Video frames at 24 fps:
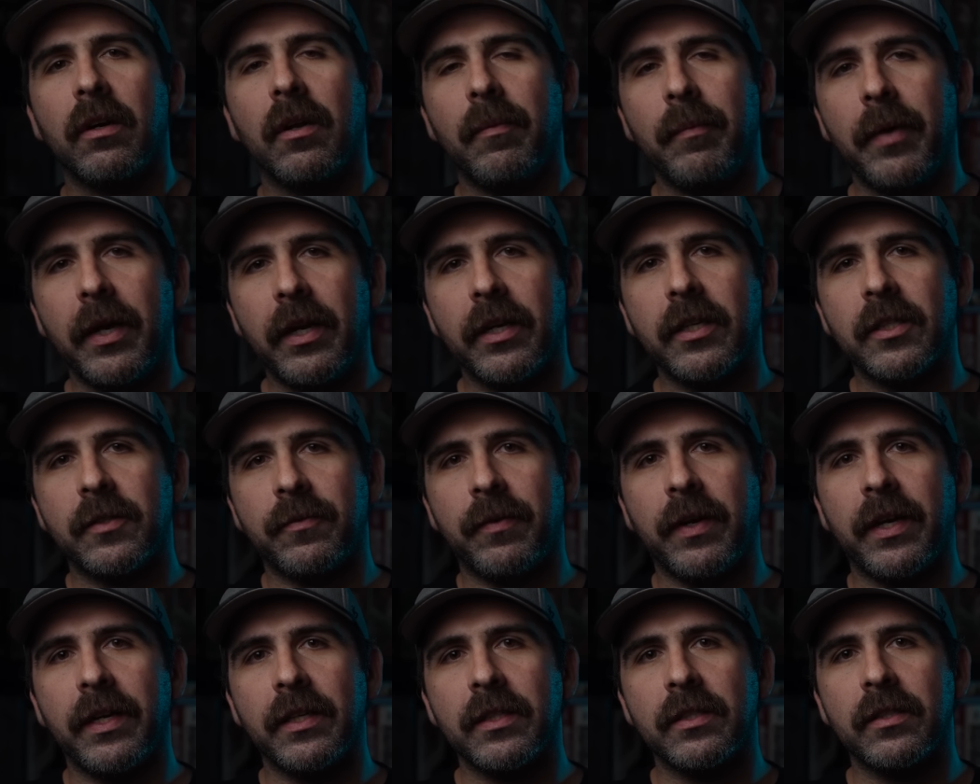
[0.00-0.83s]
in our maintenance
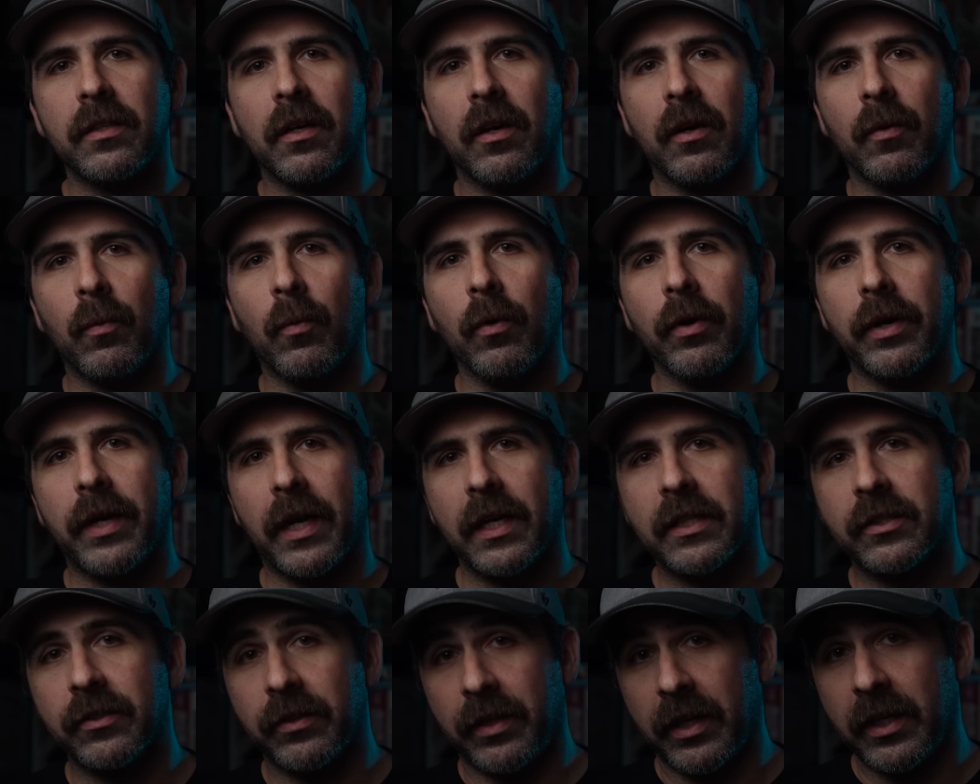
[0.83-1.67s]
phase, our
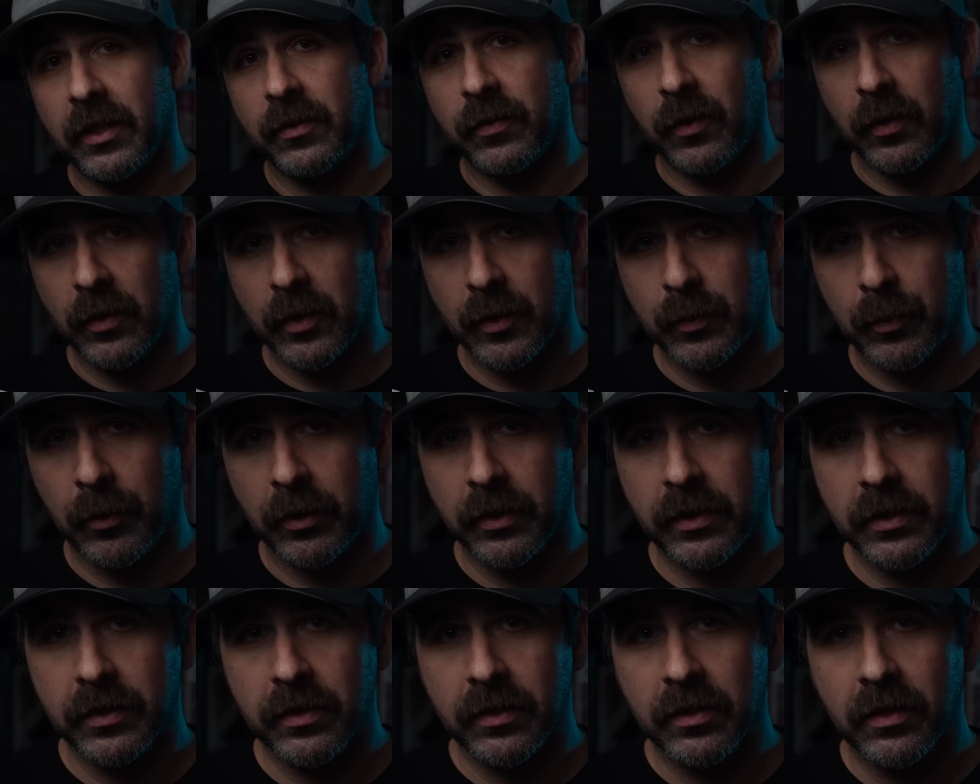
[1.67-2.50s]
Warcaster gains focus
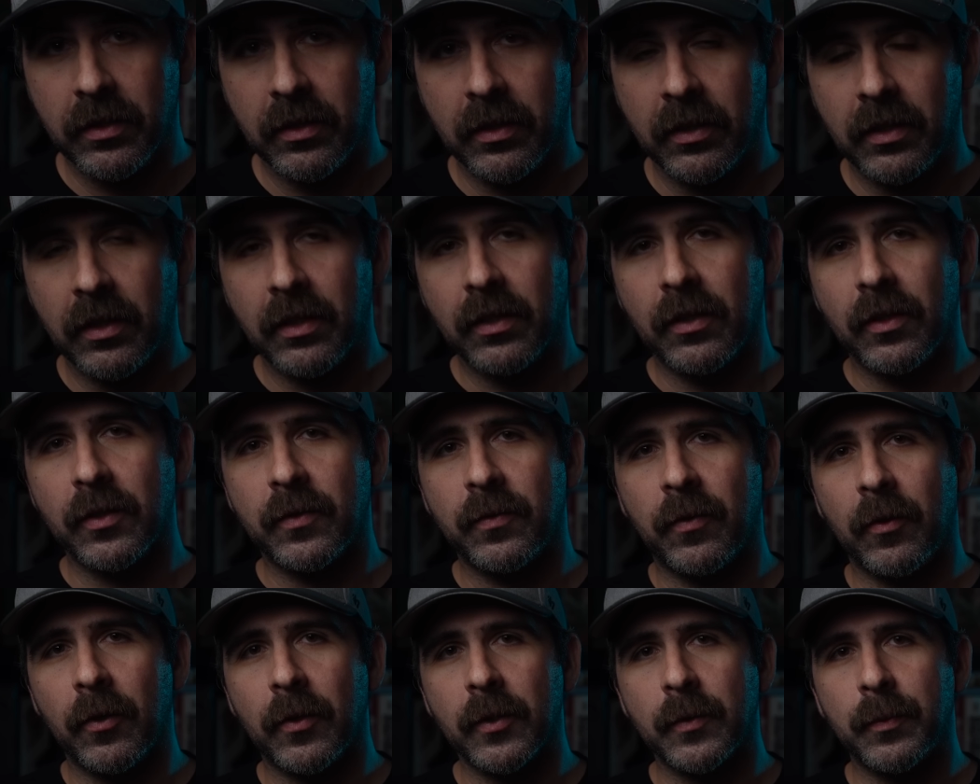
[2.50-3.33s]
points. Those
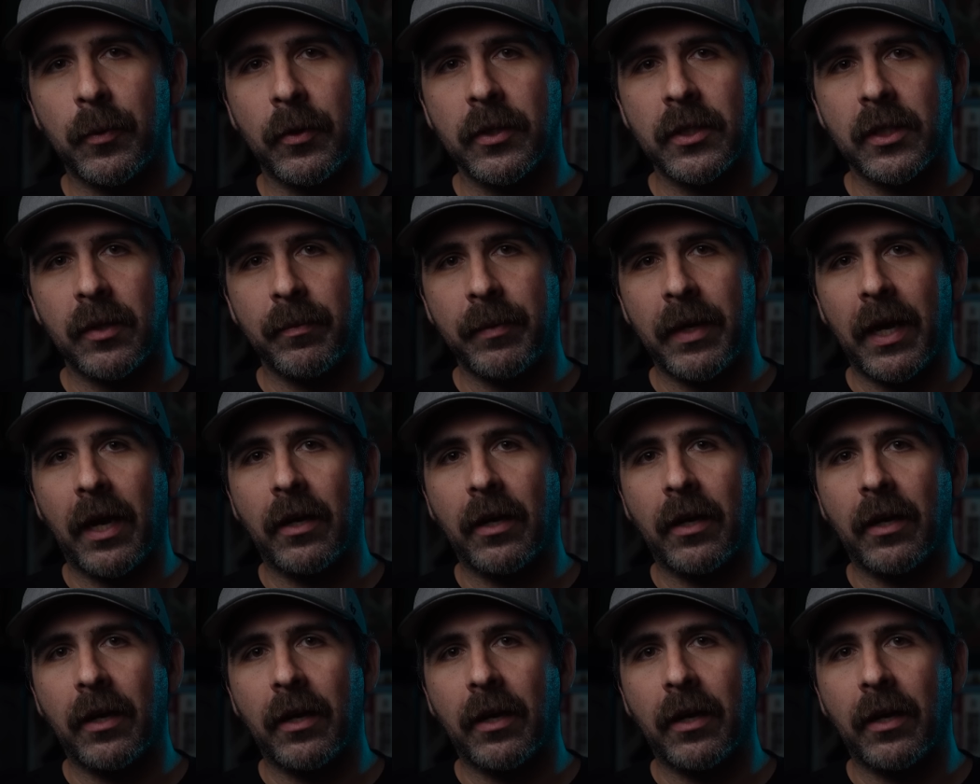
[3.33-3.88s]
focus points can be